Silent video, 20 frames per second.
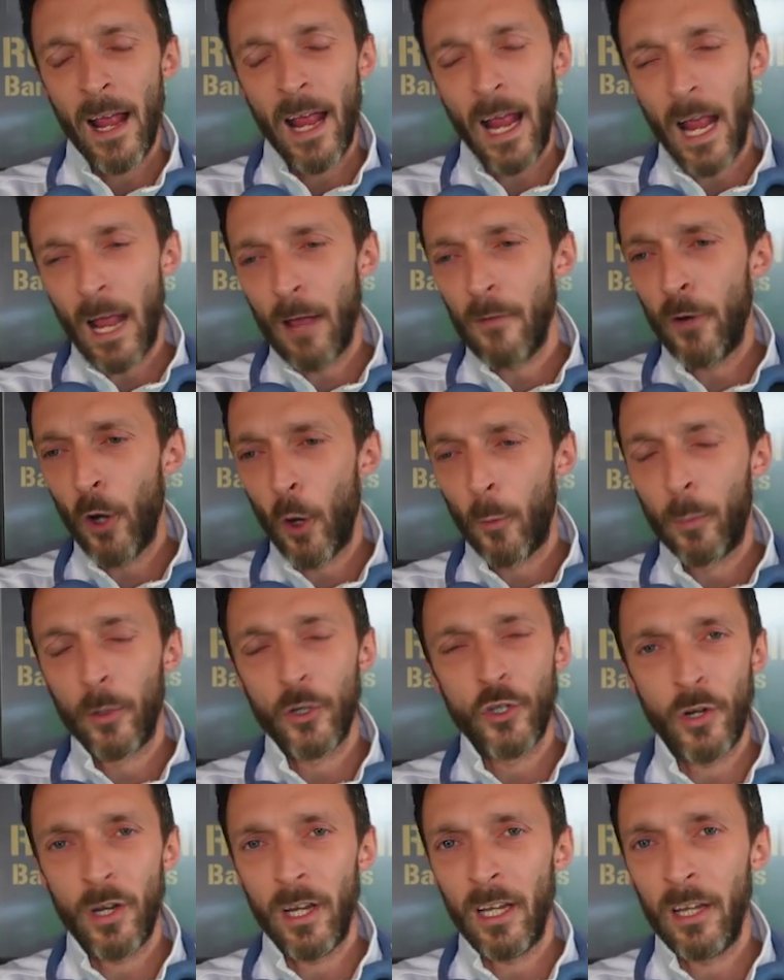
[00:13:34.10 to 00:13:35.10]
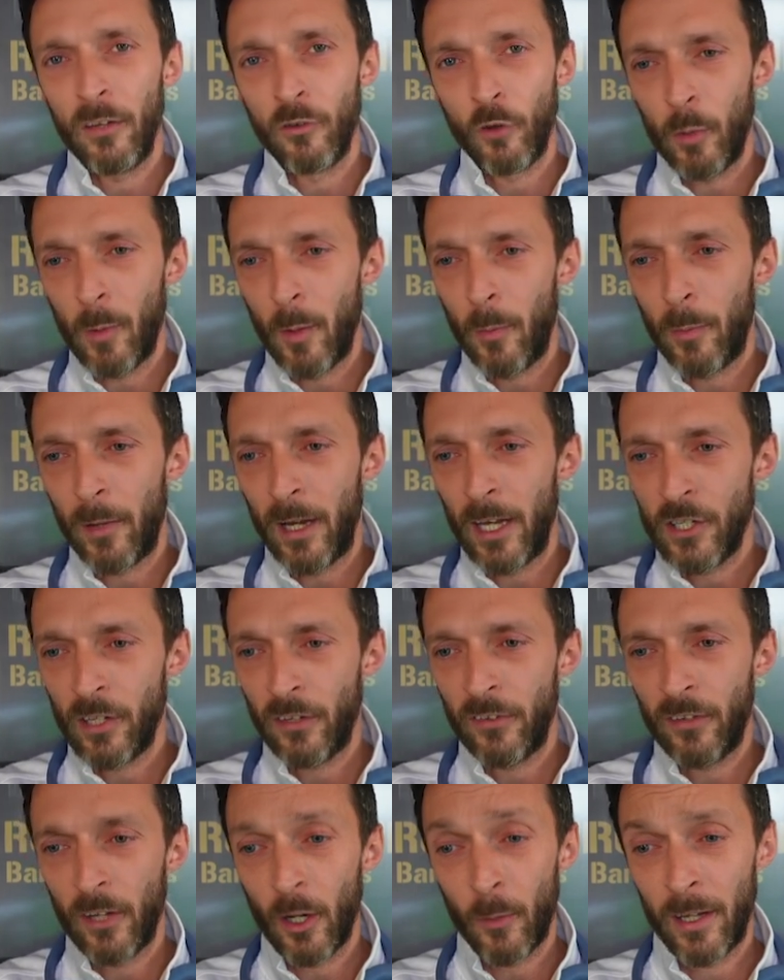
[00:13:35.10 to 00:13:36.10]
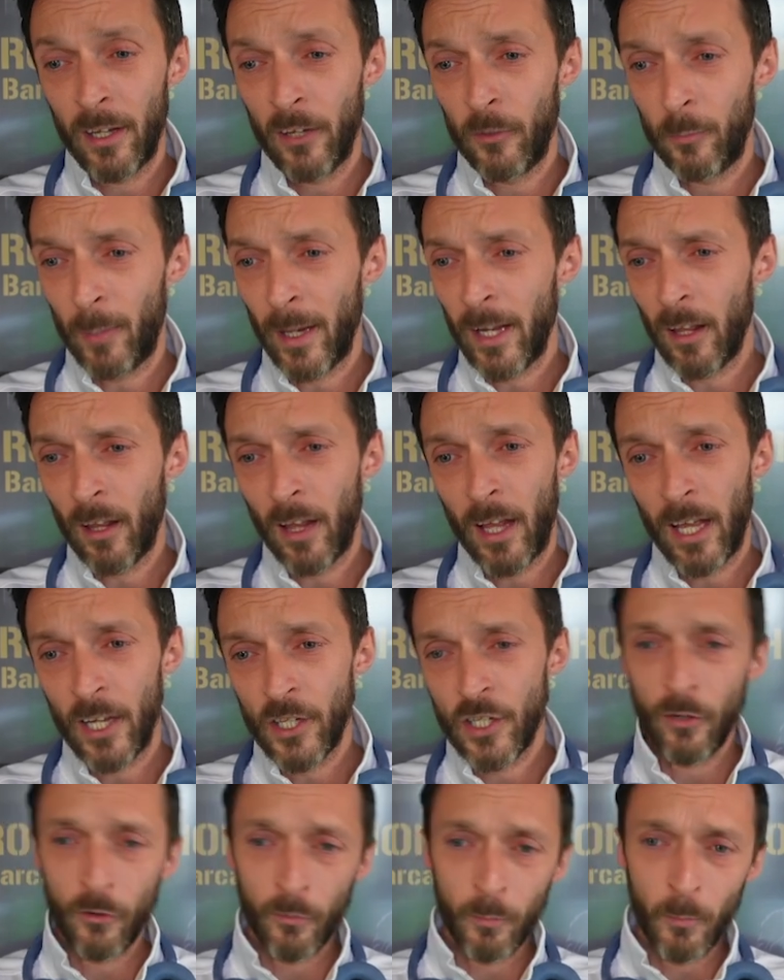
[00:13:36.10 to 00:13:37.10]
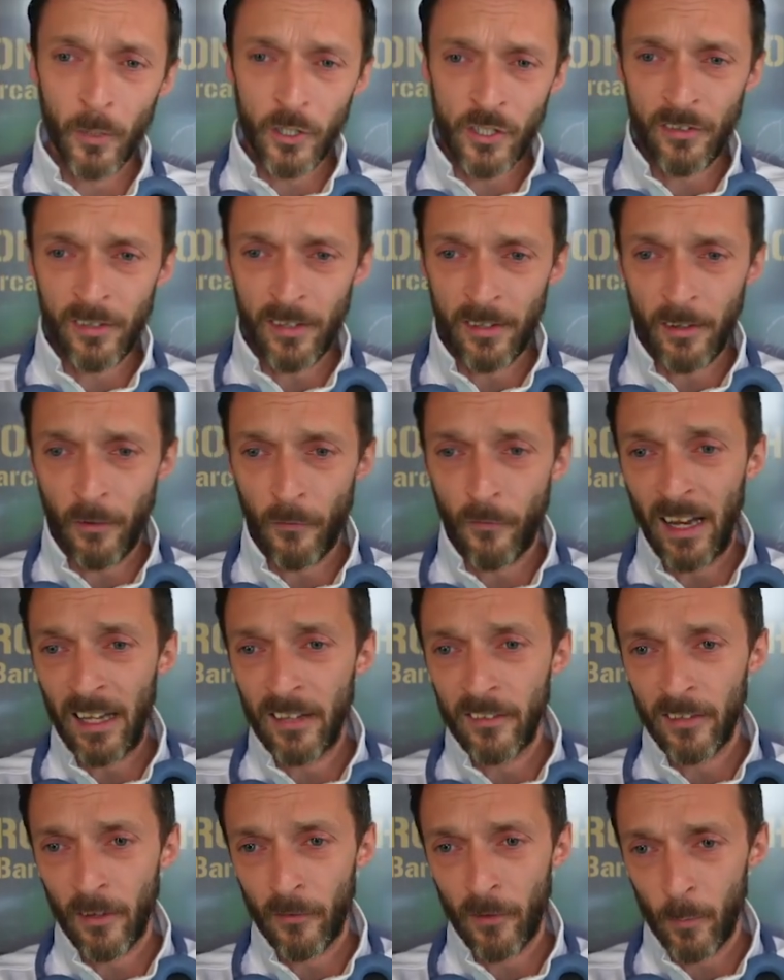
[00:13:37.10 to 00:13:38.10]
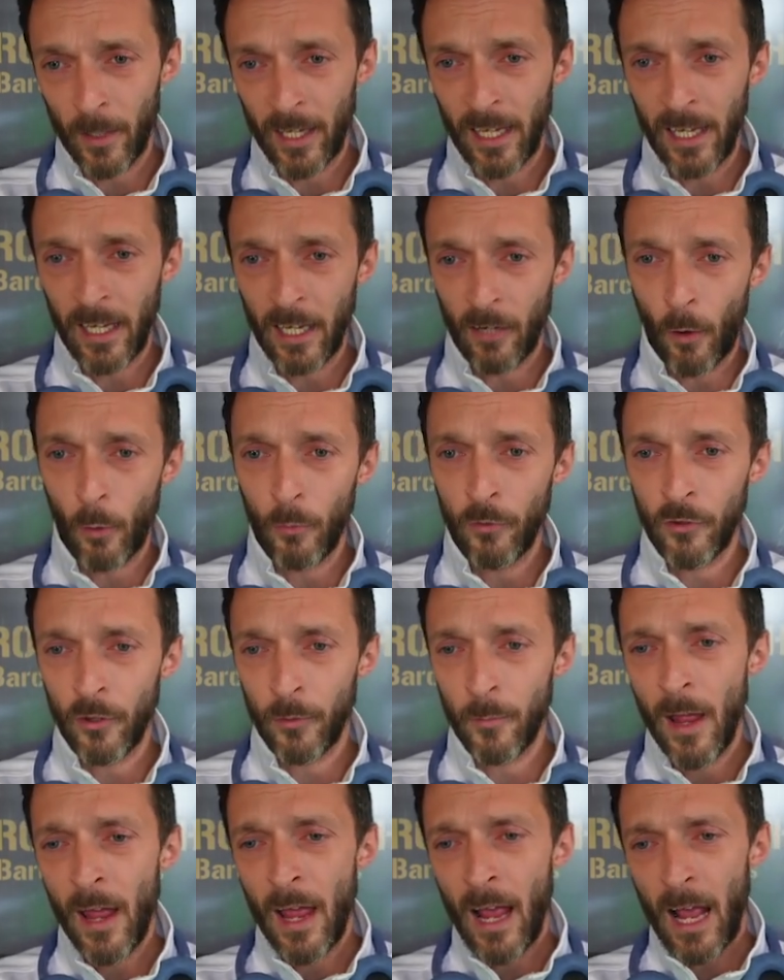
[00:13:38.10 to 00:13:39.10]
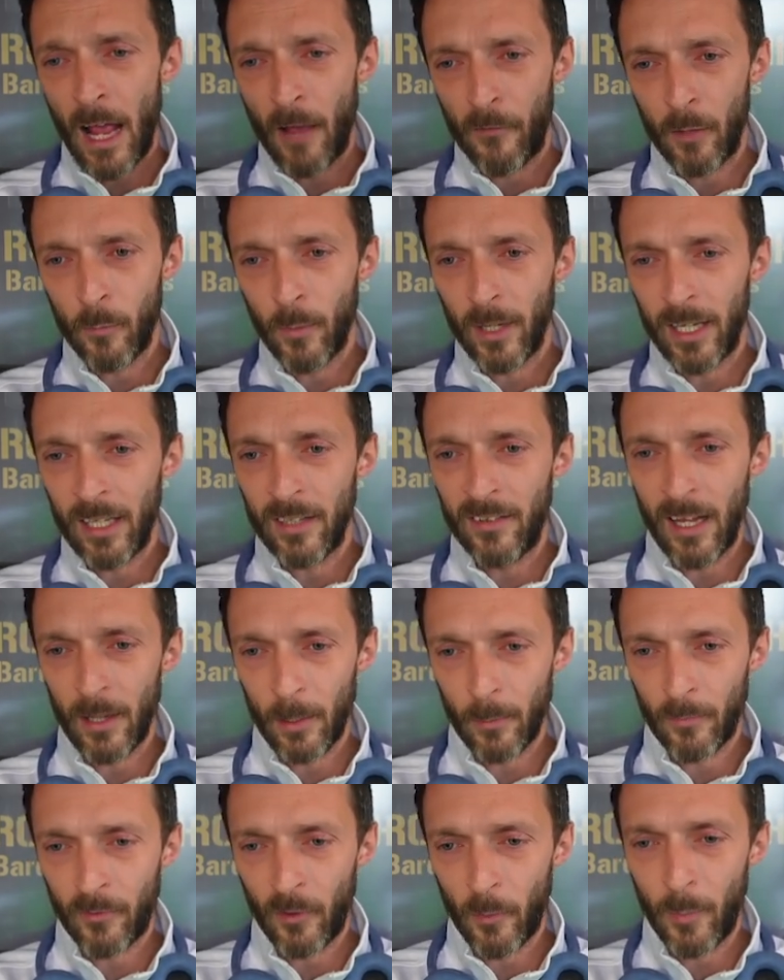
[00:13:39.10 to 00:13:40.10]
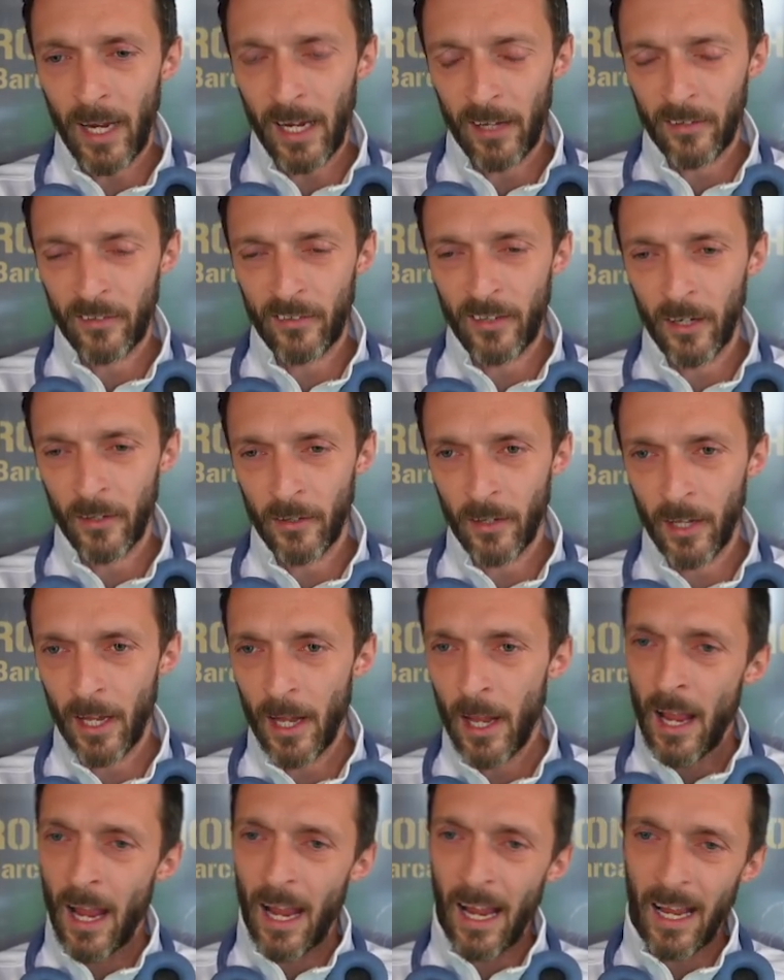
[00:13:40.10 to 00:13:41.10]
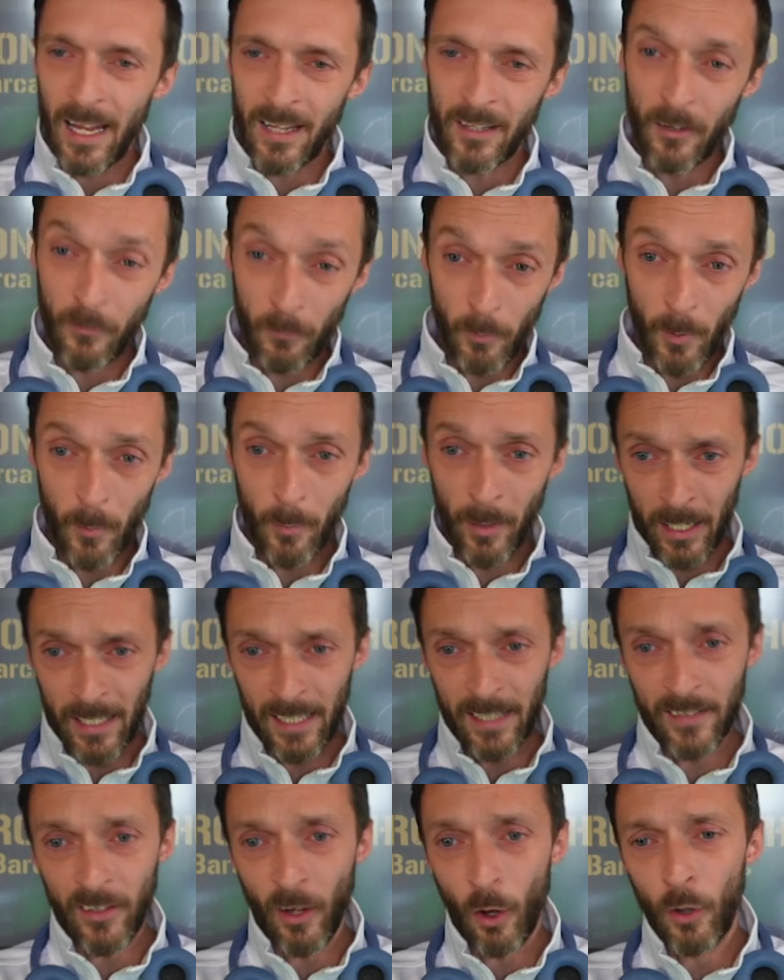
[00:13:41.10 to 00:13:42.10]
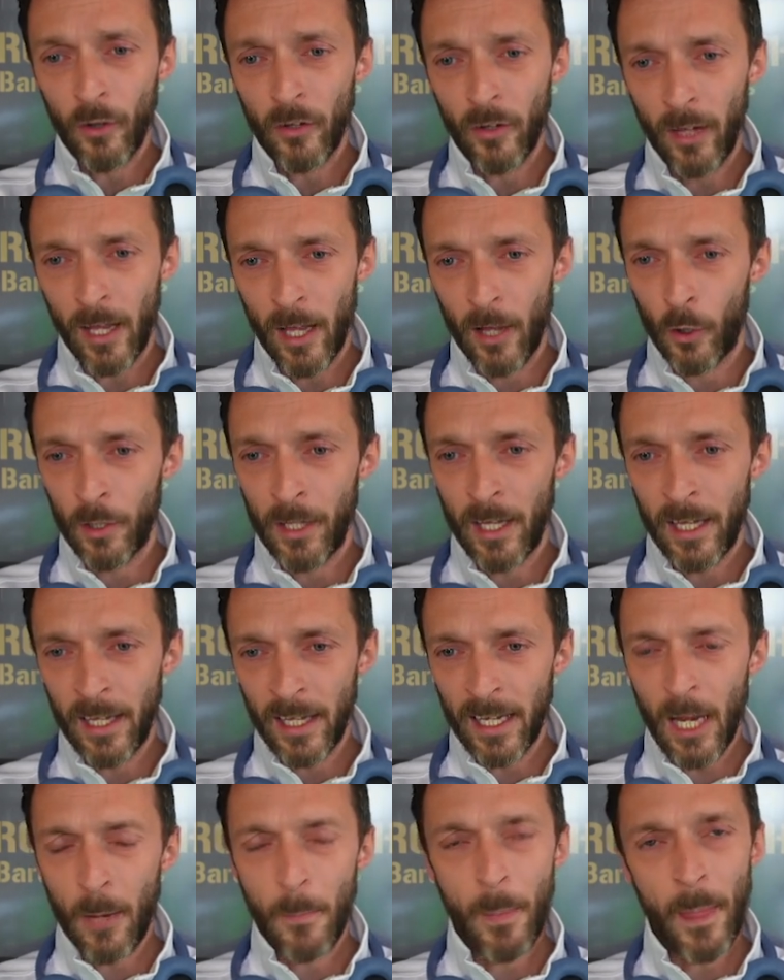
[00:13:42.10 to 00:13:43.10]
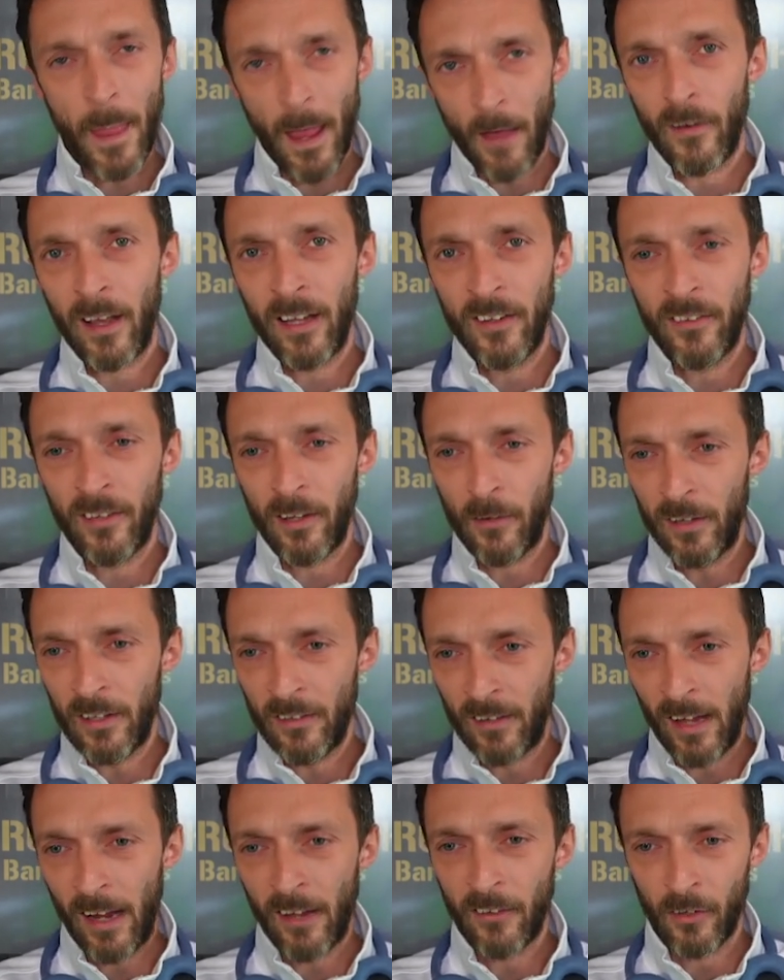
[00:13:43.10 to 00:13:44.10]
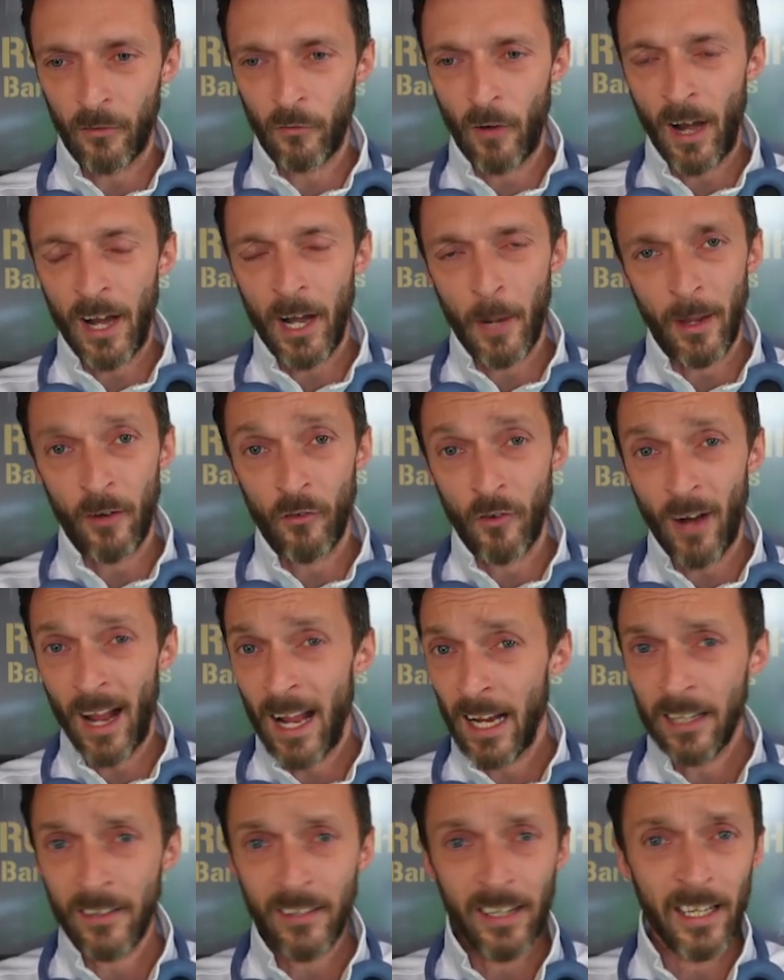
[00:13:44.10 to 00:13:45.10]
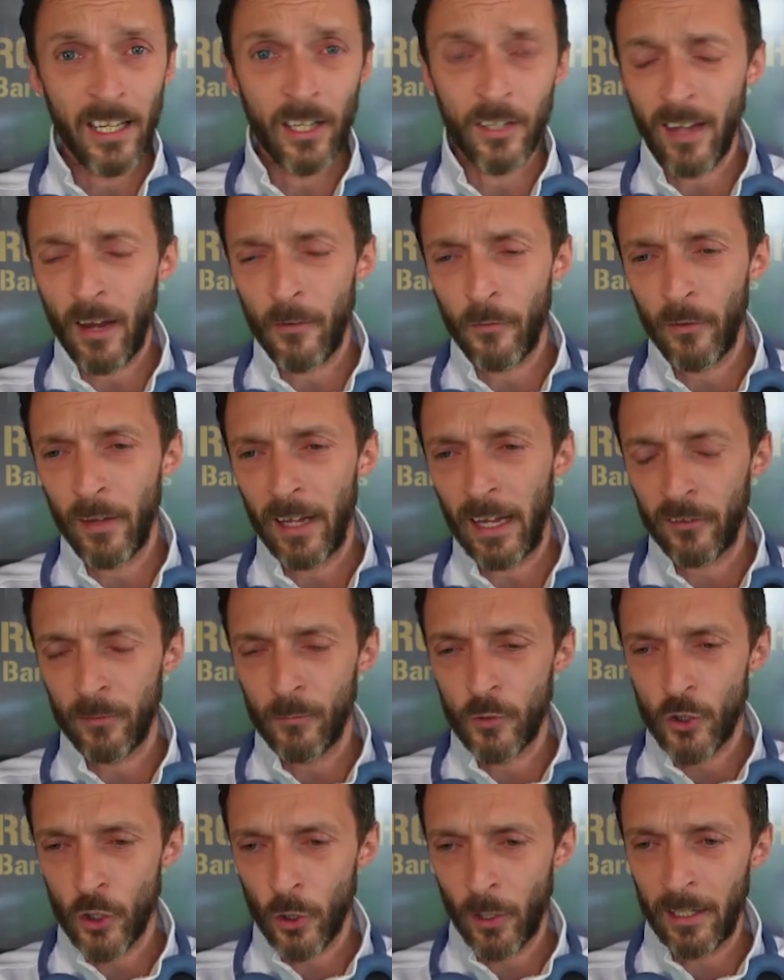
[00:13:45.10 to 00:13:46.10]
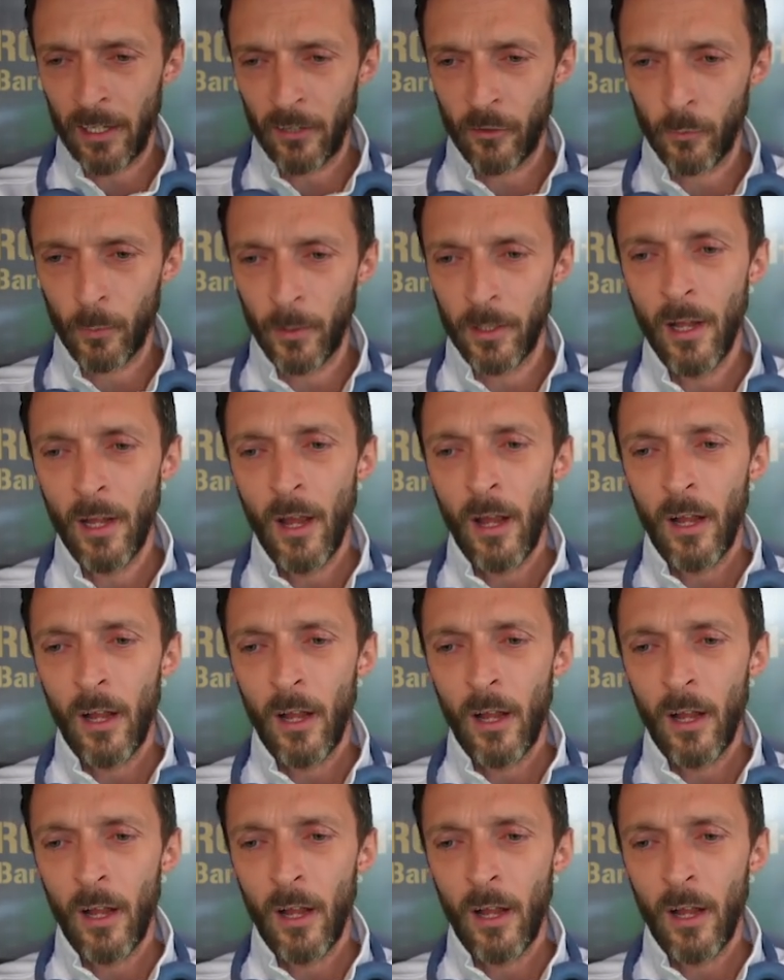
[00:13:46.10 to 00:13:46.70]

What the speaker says: every opportunity is going to be precious here, because Big Galasha, as much as the defence, I think we can get round them. I think we can take them for pace, certainly. And if we bring Ida on later on in the game, I fancy if these guys are ran a bit ragged, he could definitely get some joy in this one